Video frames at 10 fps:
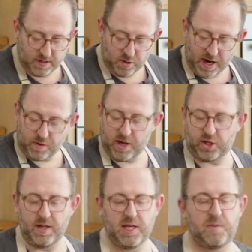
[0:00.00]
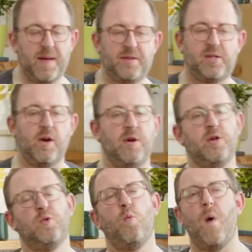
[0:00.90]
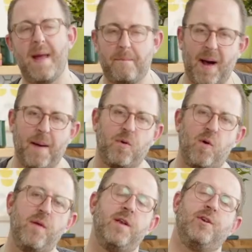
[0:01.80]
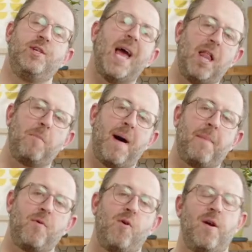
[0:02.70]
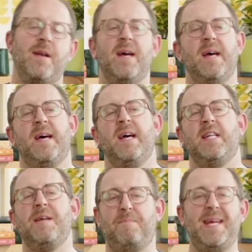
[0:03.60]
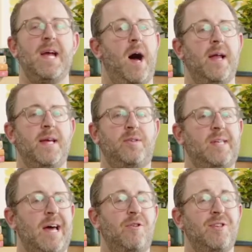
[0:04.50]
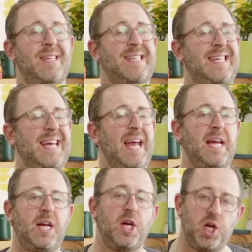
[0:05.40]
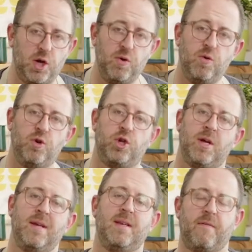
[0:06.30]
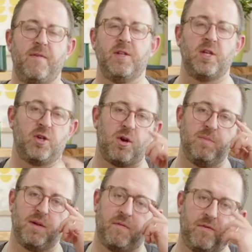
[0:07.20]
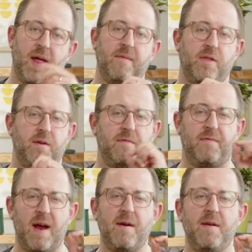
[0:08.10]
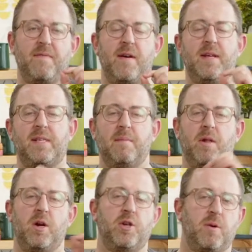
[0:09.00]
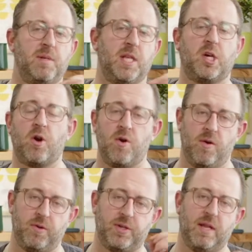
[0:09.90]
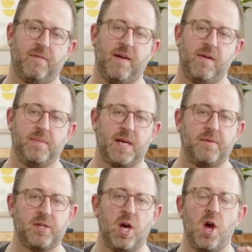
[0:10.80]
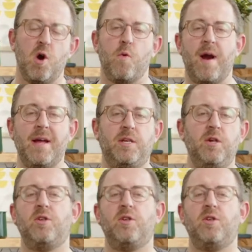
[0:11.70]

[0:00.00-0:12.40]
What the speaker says: Great question, Elizabeth. So there's white popcorn, there's yellow popcorn. To be honest, I don't see a huge difference in terms of flavor. They're very, very similar in terms of the kernels and the flavor themselves. Where I do